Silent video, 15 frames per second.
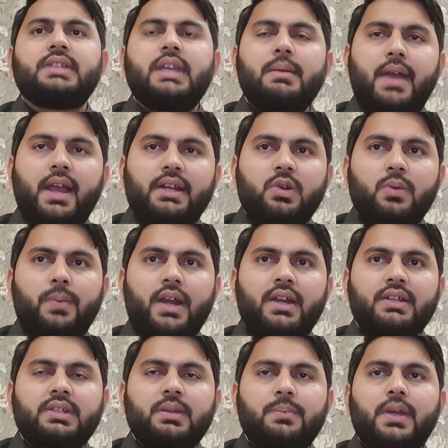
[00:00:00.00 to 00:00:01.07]
same active
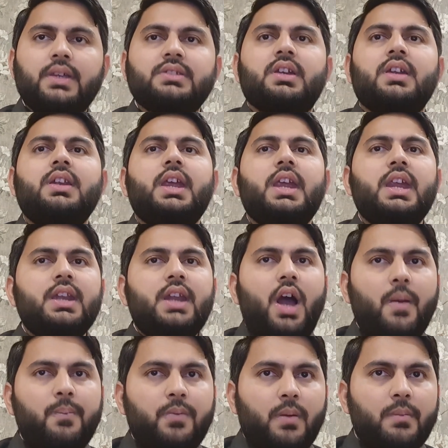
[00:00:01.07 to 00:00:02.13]
participation in
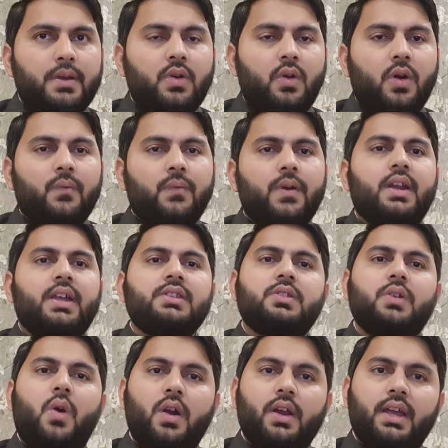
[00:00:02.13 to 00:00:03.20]
upcoming conference
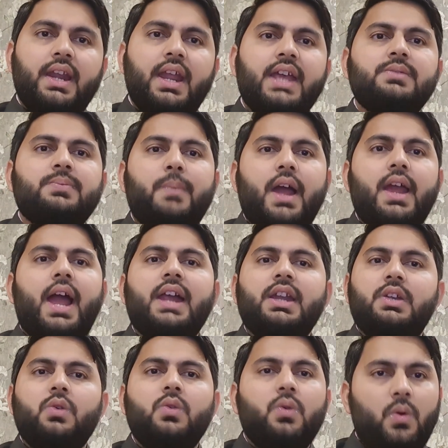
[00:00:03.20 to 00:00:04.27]
organized by
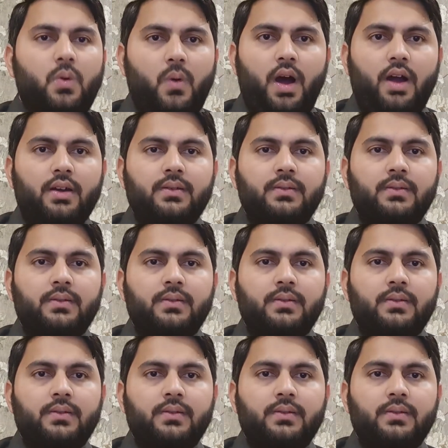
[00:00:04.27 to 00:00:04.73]
I2OR.